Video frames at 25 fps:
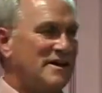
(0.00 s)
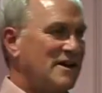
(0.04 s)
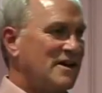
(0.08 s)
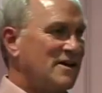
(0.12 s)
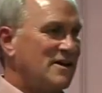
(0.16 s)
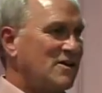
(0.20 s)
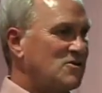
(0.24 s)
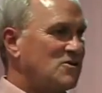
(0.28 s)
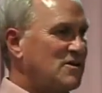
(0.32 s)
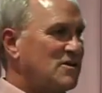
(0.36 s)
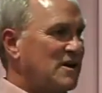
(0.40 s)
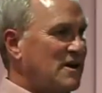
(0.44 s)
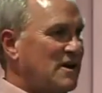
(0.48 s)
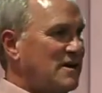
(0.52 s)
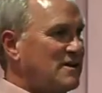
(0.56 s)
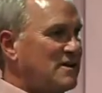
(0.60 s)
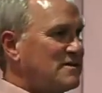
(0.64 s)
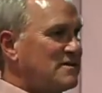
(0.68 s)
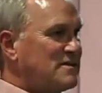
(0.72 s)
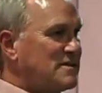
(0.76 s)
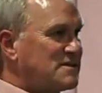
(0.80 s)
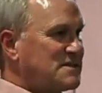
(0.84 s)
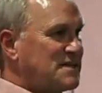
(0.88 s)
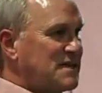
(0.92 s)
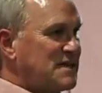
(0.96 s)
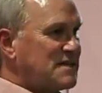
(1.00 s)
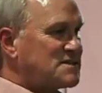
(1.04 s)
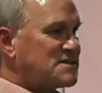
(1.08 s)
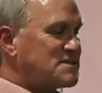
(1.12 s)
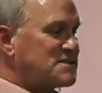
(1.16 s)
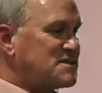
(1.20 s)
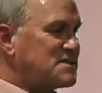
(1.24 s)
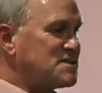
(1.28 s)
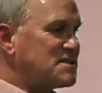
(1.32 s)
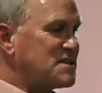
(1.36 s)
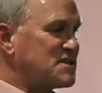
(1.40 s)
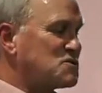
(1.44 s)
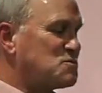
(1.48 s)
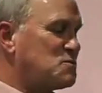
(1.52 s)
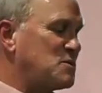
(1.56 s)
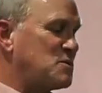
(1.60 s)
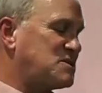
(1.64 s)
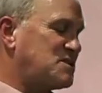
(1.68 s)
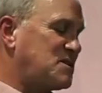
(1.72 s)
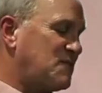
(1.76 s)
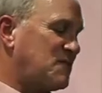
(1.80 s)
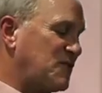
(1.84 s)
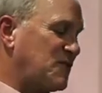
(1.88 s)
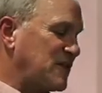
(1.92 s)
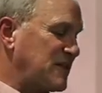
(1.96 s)
Okay, the text is not specific.
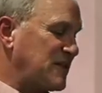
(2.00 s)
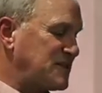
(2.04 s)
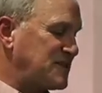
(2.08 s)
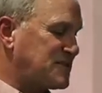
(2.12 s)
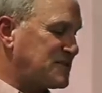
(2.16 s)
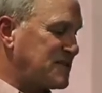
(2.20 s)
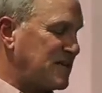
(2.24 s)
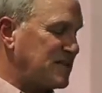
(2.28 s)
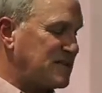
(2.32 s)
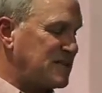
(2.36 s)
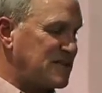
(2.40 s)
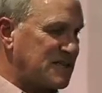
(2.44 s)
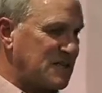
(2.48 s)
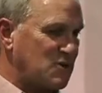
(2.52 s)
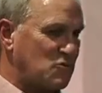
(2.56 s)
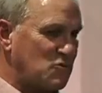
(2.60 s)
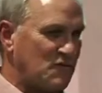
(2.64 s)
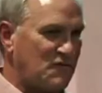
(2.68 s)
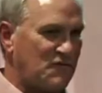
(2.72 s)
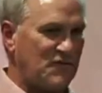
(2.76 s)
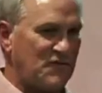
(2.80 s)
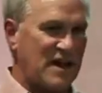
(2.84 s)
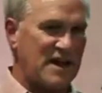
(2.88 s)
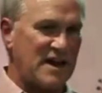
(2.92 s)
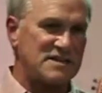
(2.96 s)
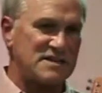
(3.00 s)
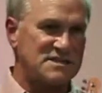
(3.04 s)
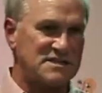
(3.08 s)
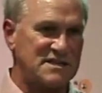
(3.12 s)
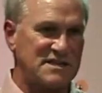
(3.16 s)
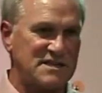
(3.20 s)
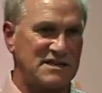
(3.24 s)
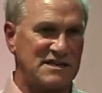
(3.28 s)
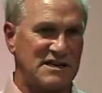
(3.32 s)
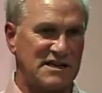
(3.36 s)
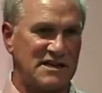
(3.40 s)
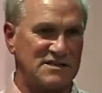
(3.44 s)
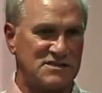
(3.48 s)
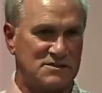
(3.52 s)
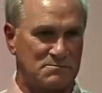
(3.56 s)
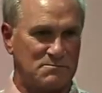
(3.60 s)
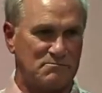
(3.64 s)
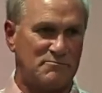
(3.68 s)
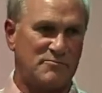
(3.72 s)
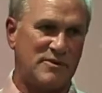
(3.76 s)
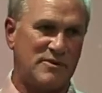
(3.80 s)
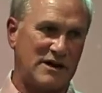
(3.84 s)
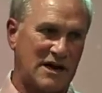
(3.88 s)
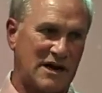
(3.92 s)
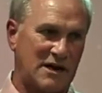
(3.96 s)
That they were fasting, I, but
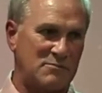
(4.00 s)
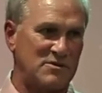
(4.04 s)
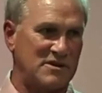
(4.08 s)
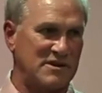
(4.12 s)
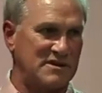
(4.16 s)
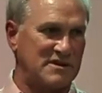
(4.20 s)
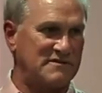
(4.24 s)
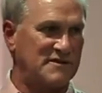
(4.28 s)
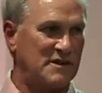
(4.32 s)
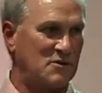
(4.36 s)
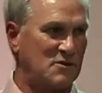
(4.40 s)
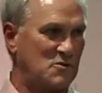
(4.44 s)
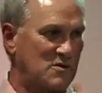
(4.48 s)
I believe they were.